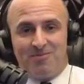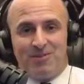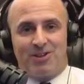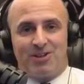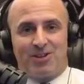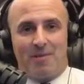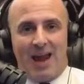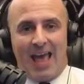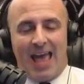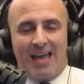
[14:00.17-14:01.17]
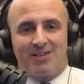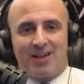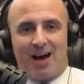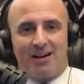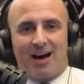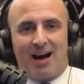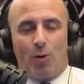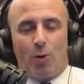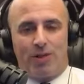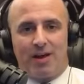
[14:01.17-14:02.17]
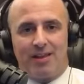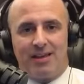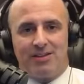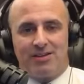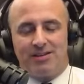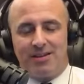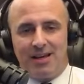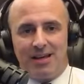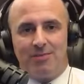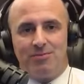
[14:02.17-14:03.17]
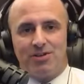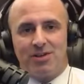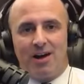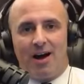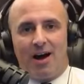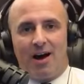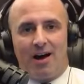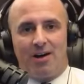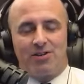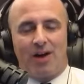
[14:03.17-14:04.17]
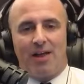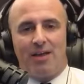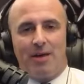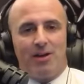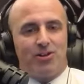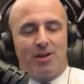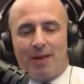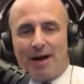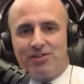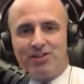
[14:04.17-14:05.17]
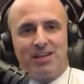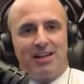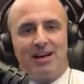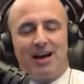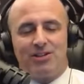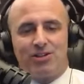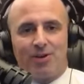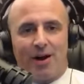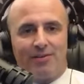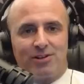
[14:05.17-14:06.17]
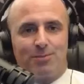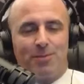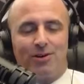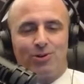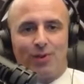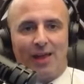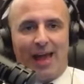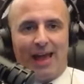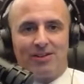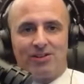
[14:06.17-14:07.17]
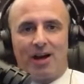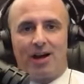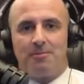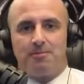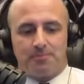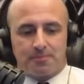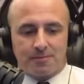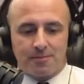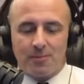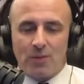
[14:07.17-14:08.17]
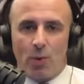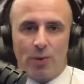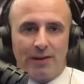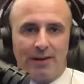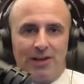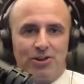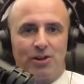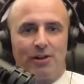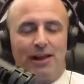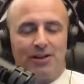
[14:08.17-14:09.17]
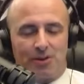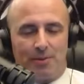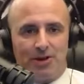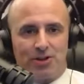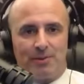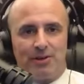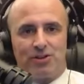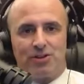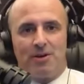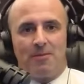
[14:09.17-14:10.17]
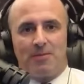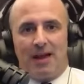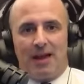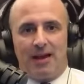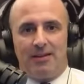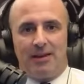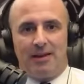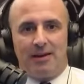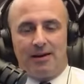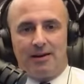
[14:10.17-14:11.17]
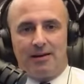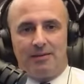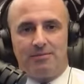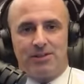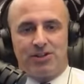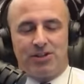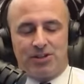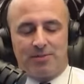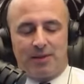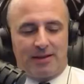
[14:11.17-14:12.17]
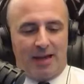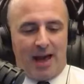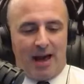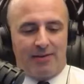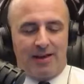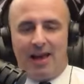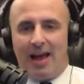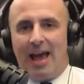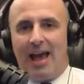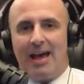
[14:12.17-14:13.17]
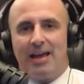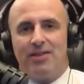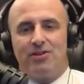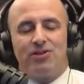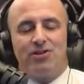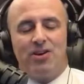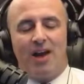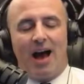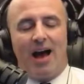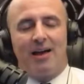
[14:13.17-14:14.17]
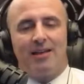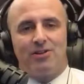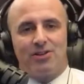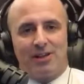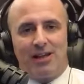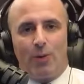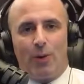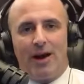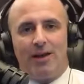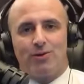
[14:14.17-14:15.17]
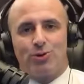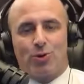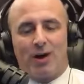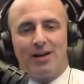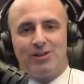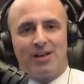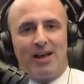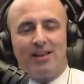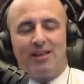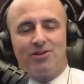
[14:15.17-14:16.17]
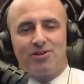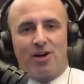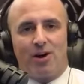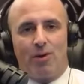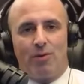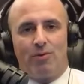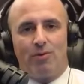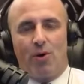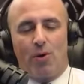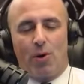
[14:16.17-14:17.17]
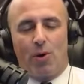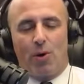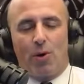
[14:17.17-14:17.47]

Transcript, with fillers: since I've been a hands on guy with these teams. Uh, so, how they measure them, I've seen it. I just don't have experience with a hands on, with the laser, laser measurements and the, uh, the system that they have. And there's not, there's leeway, there's grace, and then there's a go, no go